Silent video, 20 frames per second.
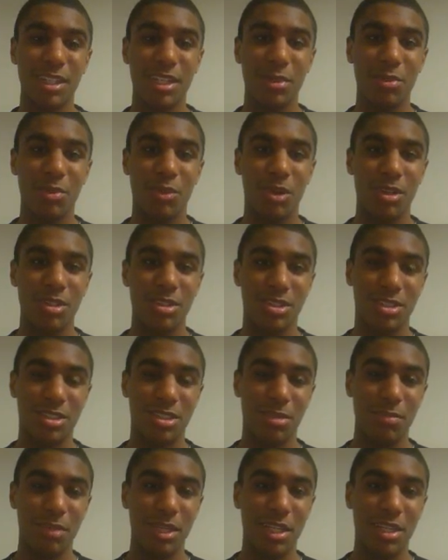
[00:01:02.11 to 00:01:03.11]
He wants
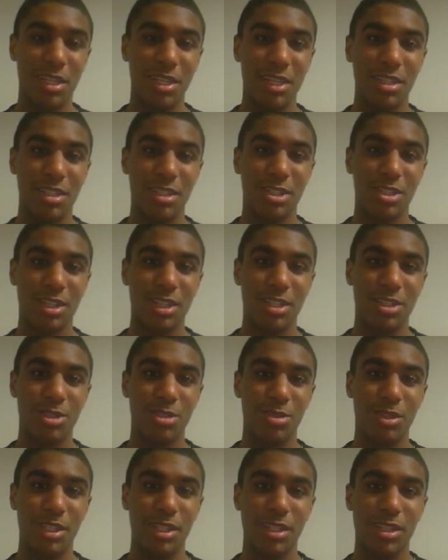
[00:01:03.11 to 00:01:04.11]
to be either traded
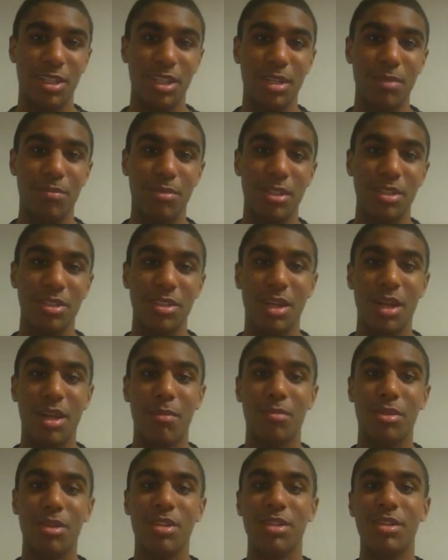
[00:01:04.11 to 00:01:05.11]
to the Clippers,
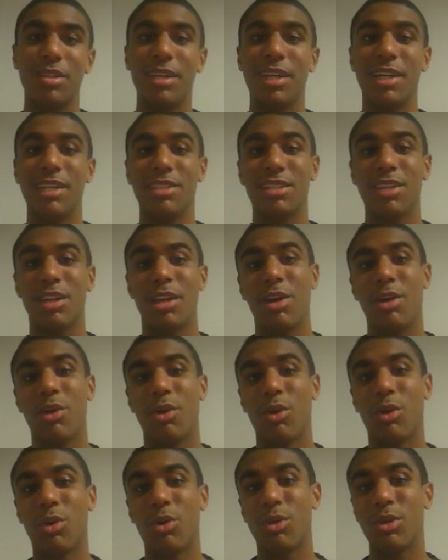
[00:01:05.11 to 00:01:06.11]
Brooklyn Nets,
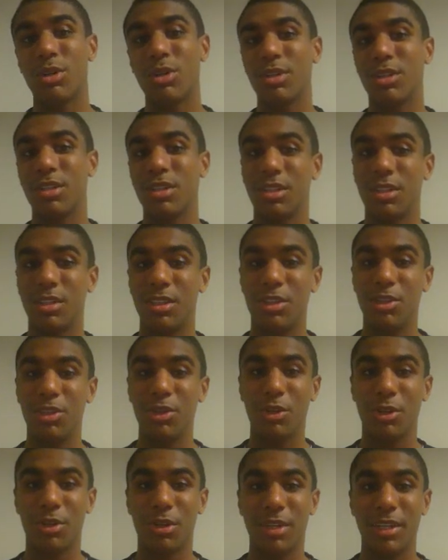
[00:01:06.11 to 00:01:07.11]
or the New
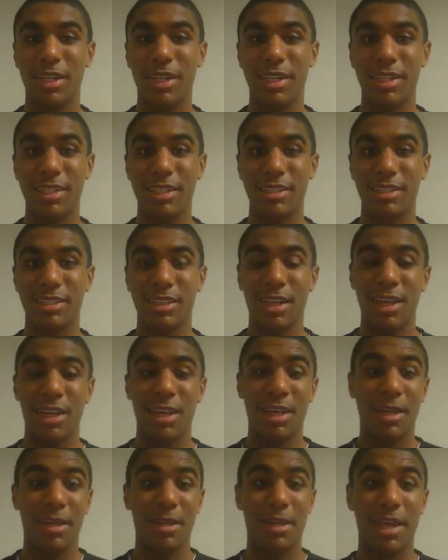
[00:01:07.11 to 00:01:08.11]
York Knicks.
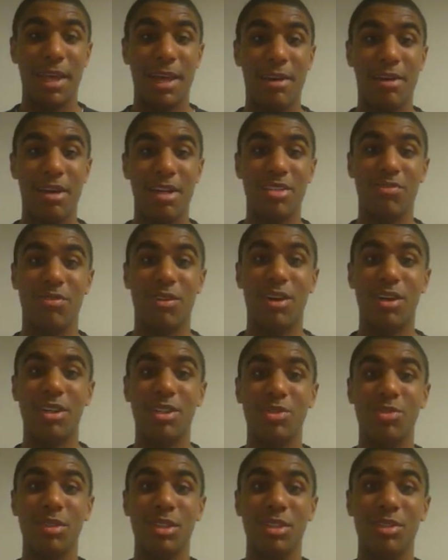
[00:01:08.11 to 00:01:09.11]
Now, as far
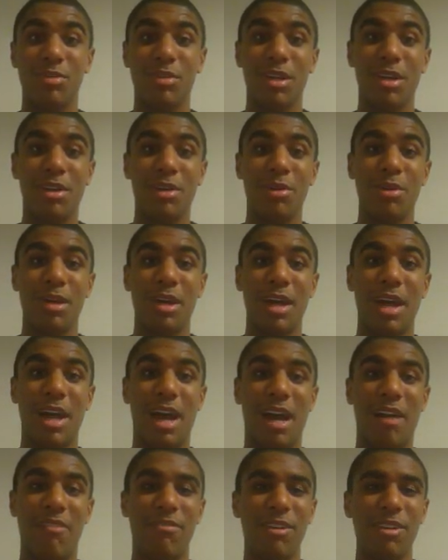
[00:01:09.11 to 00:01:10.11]
as we do know,
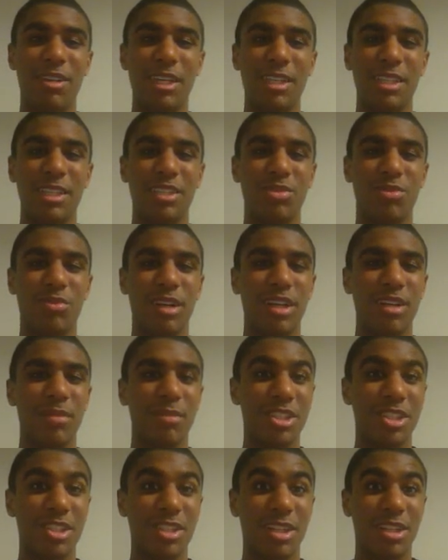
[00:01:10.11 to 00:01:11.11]
I feel like this very
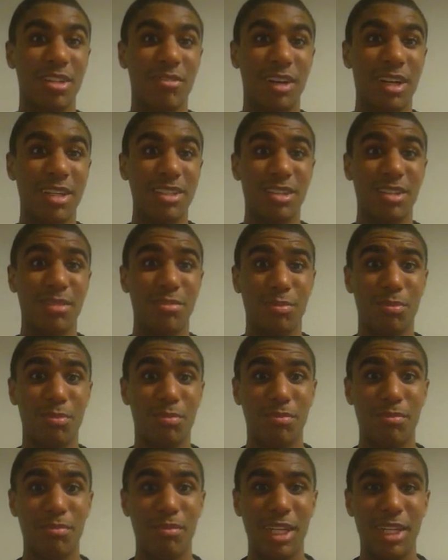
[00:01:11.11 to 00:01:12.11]
much clarifies up
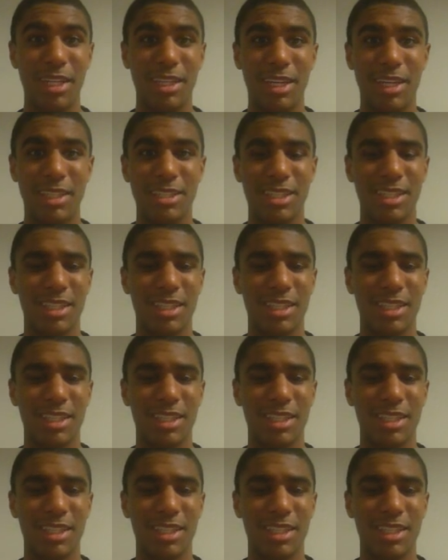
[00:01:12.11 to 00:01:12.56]
many things.